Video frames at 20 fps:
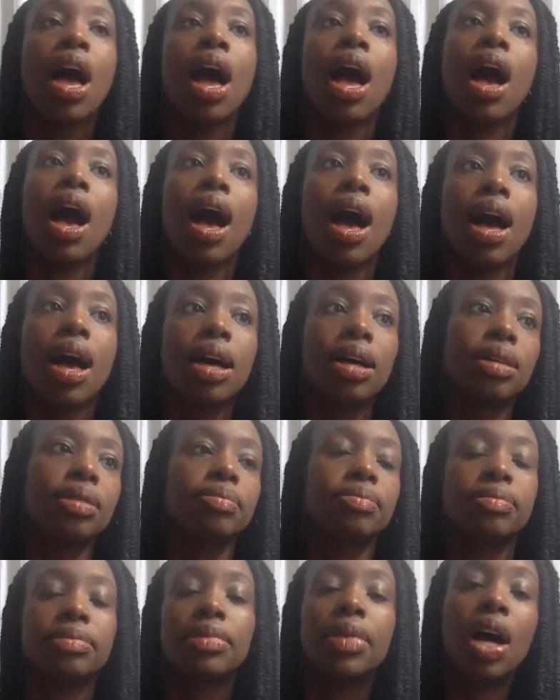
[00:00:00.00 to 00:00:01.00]

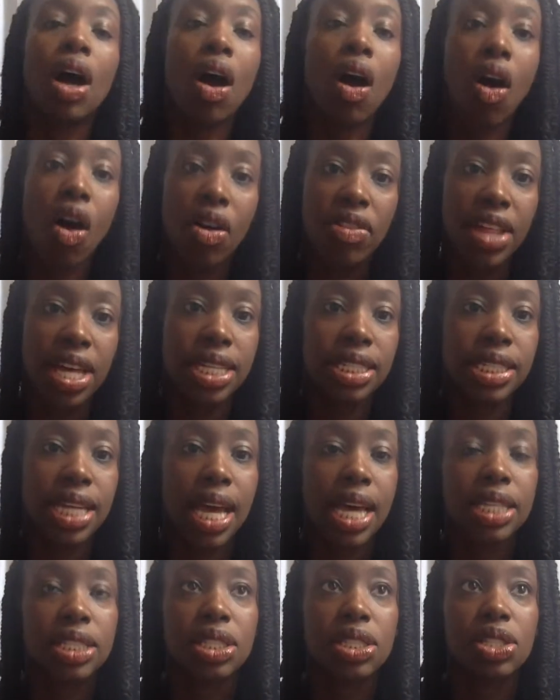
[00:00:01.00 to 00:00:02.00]
All that jazz.
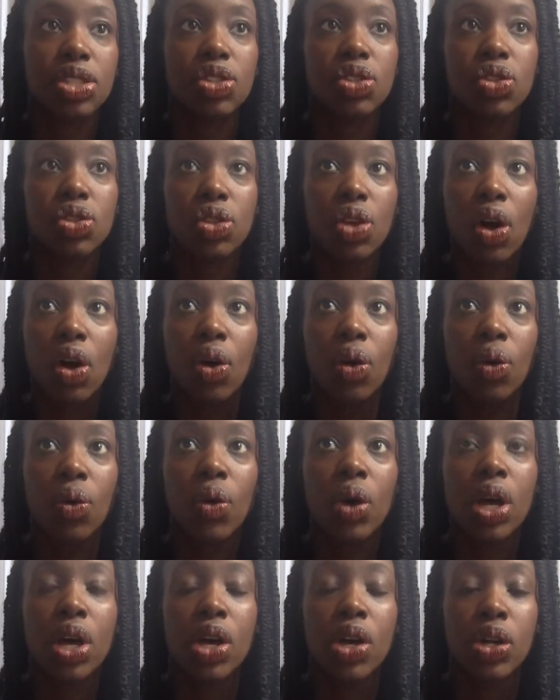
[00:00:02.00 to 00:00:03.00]

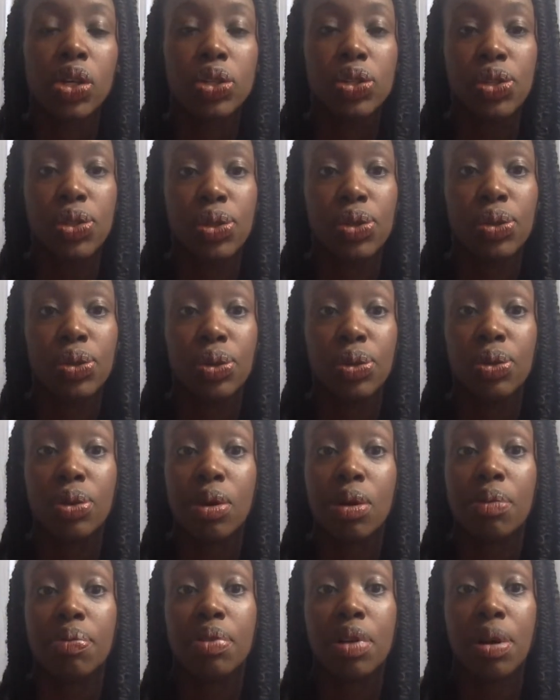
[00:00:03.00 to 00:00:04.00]
So to
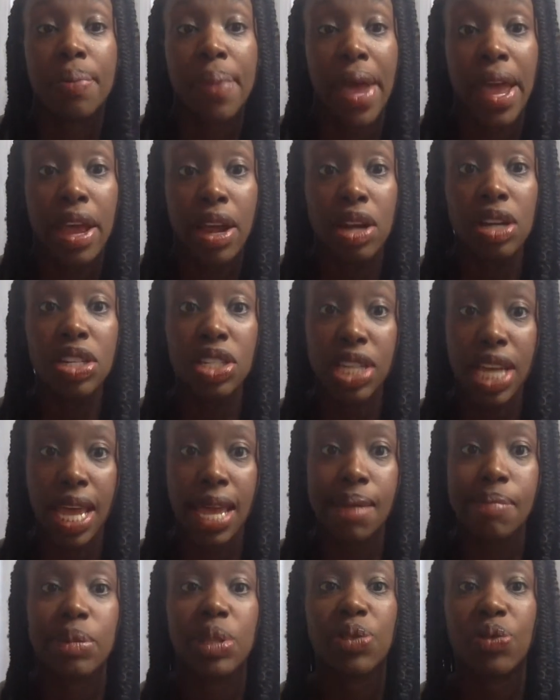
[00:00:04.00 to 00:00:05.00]
prepare
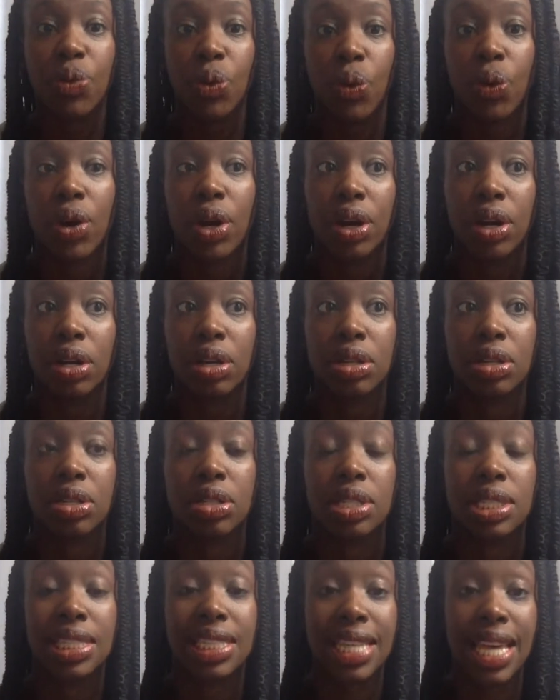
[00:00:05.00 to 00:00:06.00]
James for
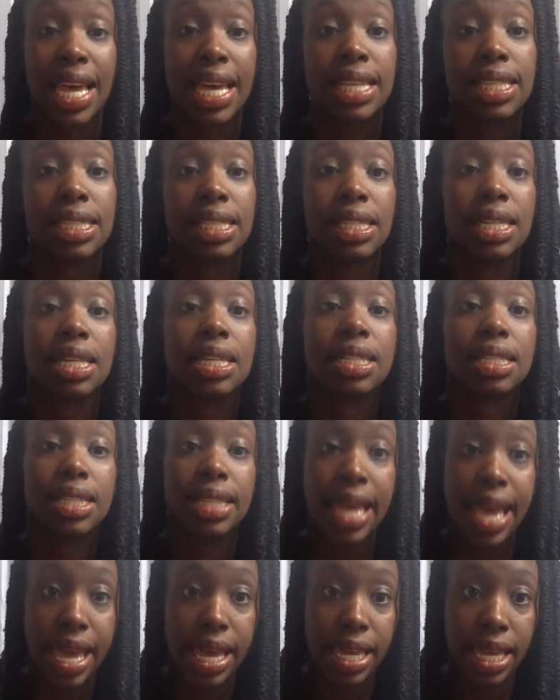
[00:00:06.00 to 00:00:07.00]
test
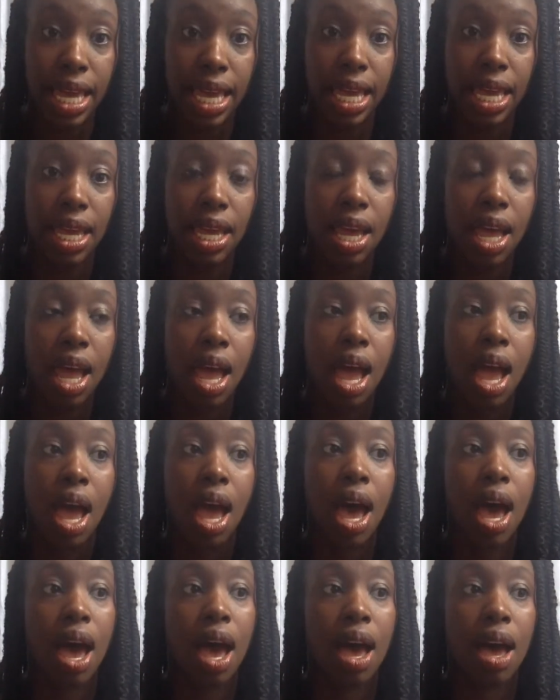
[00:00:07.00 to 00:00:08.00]
taking
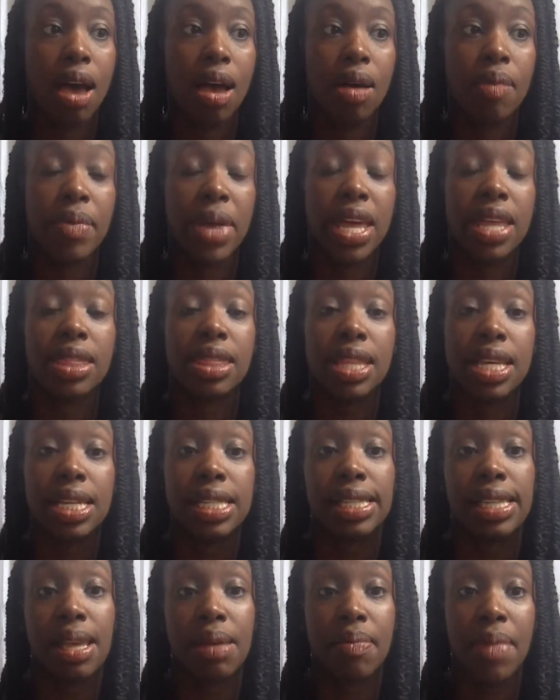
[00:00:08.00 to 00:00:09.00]
and
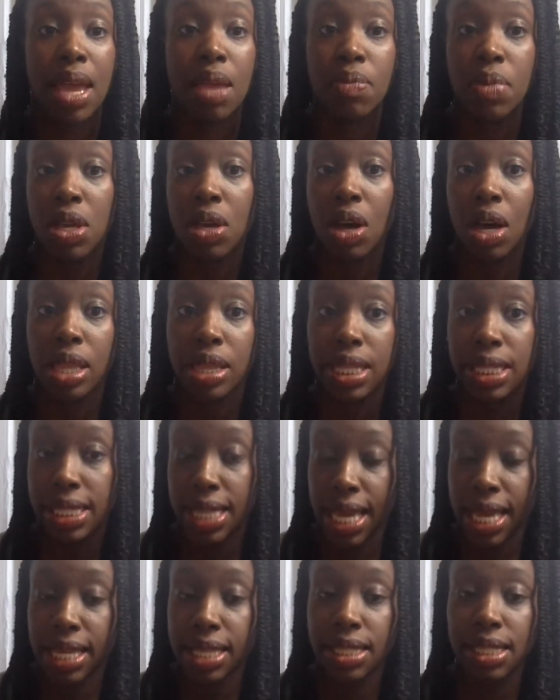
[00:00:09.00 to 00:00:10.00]
things that might be on the
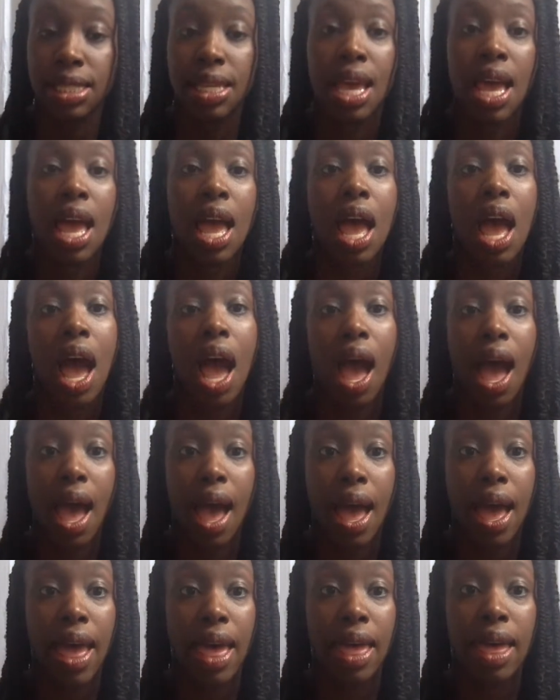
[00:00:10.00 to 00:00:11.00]
test,
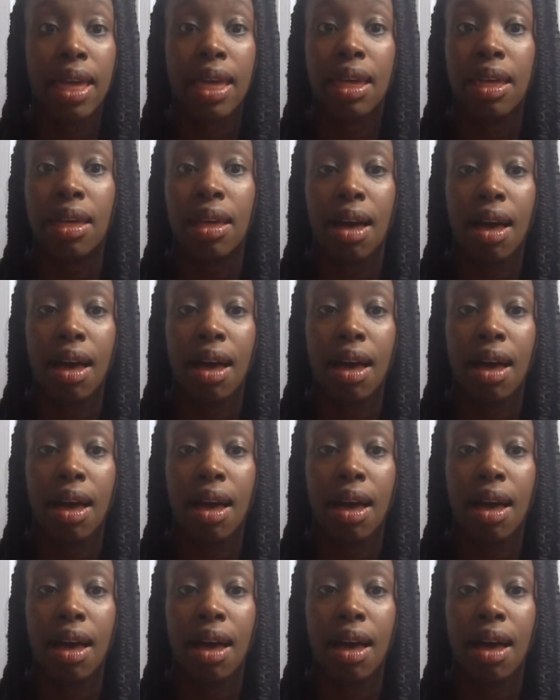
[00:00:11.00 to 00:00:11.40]
I